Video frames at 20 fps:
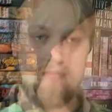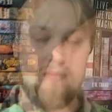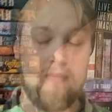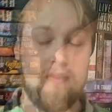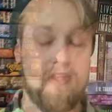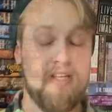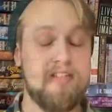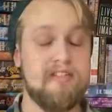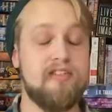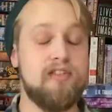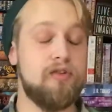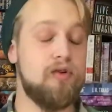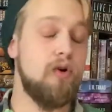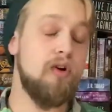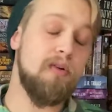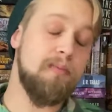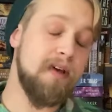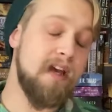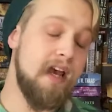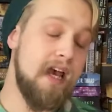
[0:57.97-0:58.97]
This is
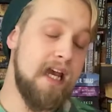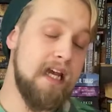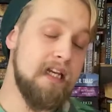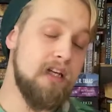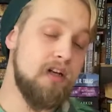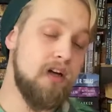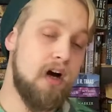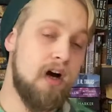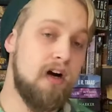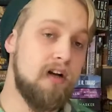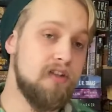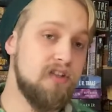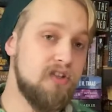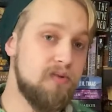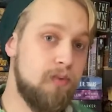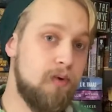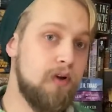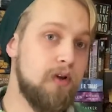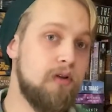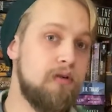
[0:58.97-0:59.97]
going to be a
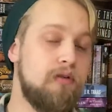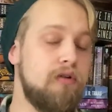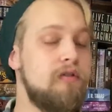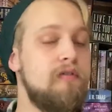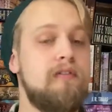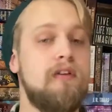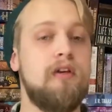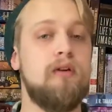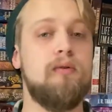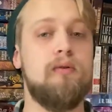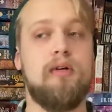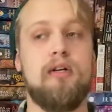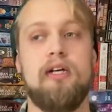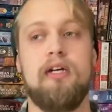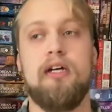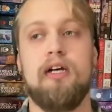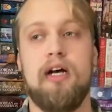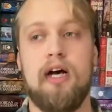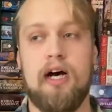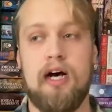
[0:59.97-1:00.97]
non-spoiler review.
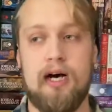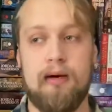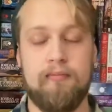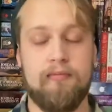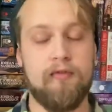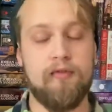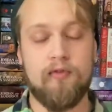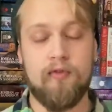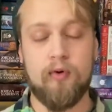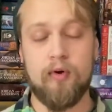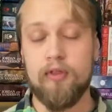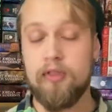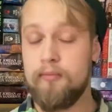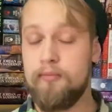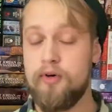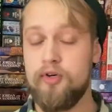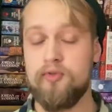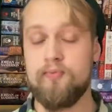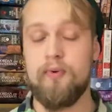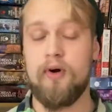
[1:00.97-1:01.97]
For the
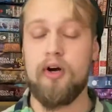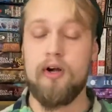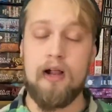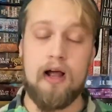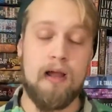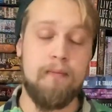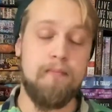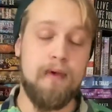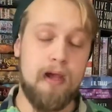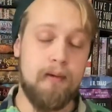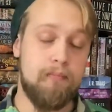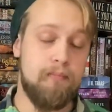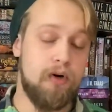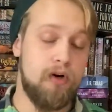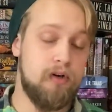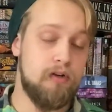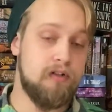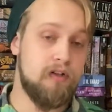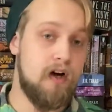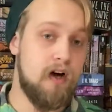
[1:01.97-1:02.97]
most part, I may
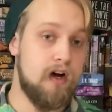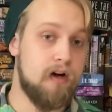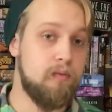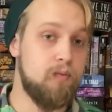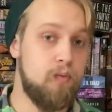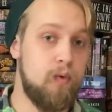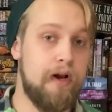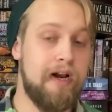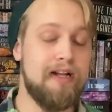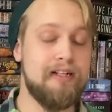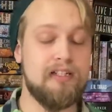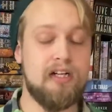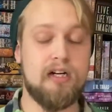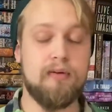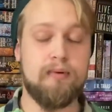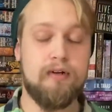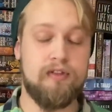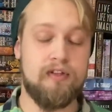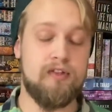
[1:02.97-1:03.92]
put talk when I talk about